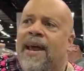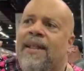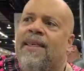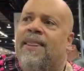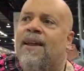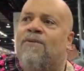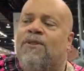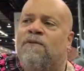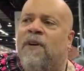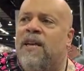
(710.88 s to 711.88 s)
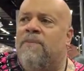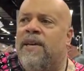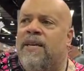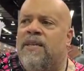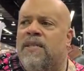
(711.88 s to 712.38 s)
And it was funny
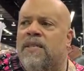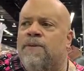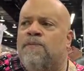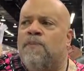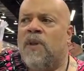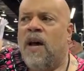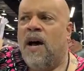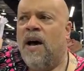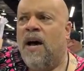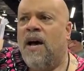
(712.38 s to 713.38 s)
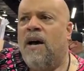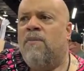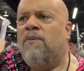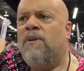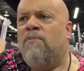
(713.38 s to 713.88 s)
because
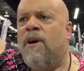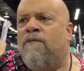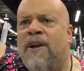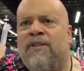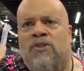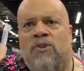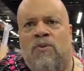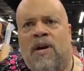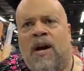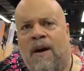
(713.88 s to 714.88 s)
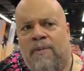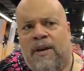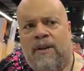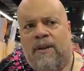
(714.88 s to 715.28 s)
my friends do a comic,